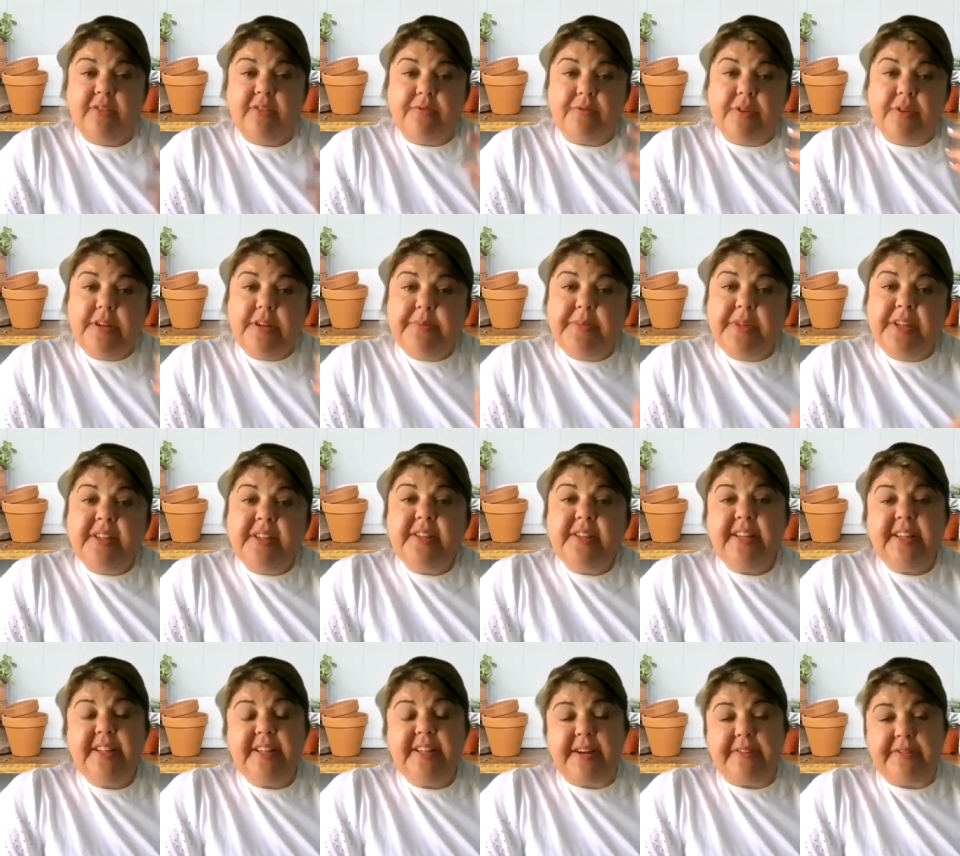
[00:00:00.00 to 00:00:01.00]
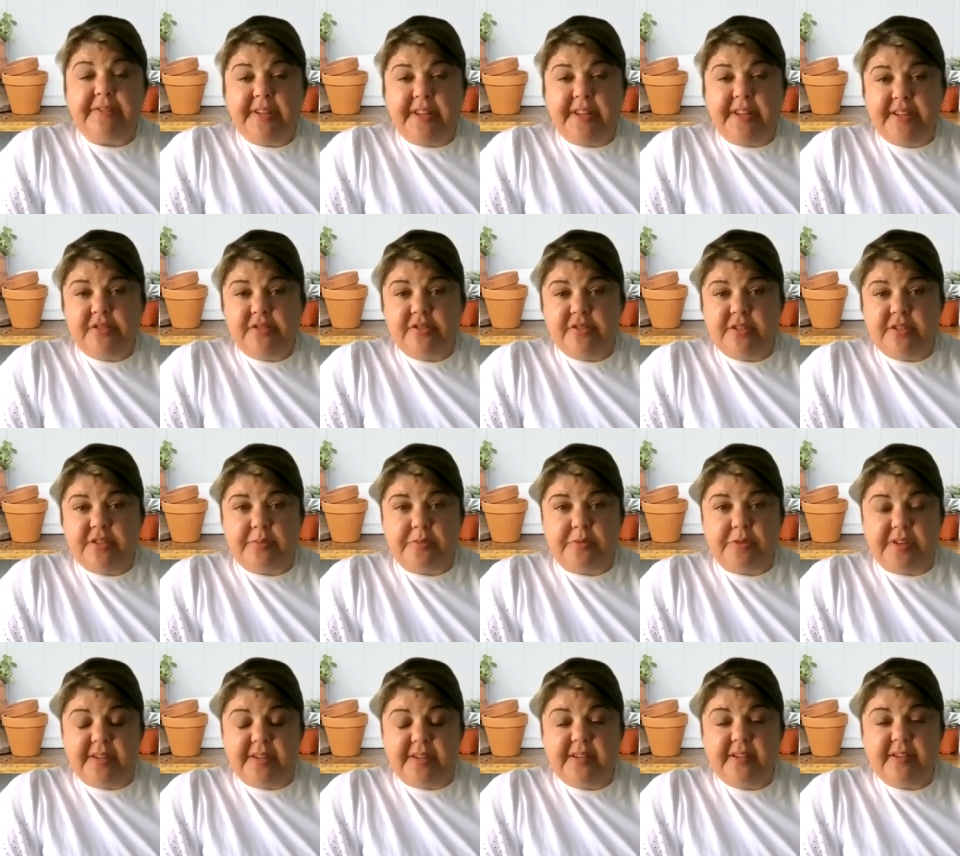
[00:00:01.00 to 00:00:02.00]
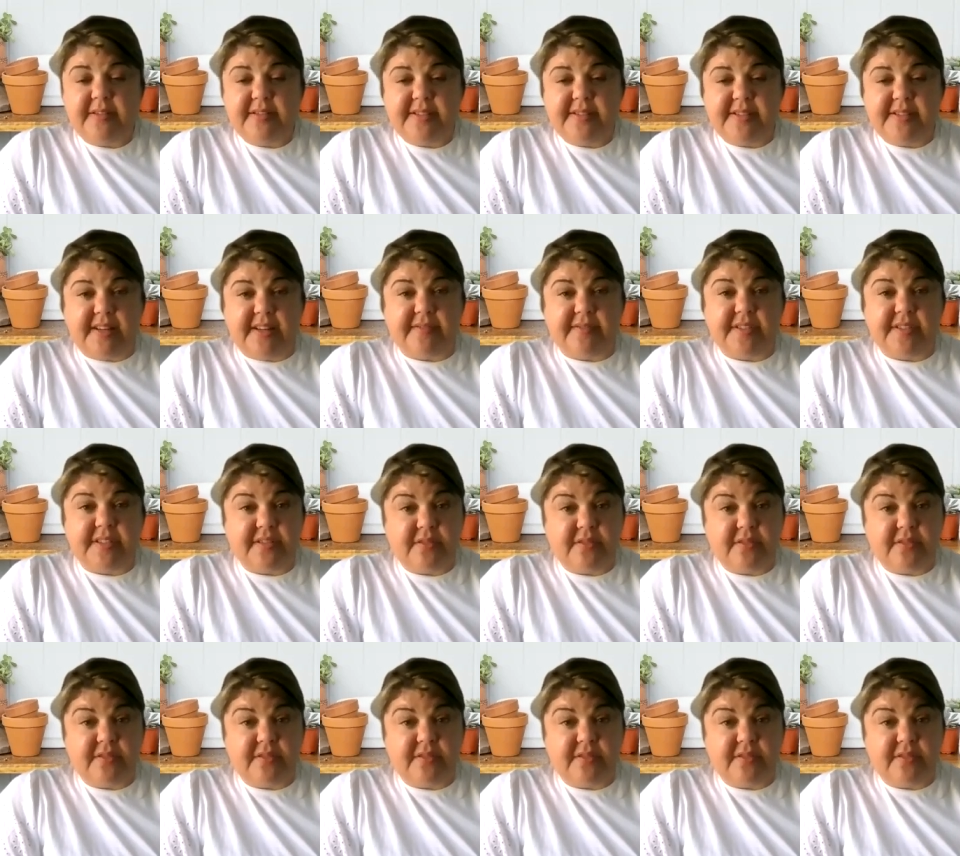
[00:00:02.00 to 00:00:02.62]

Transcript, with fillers: rebuilding that relationship within ourselves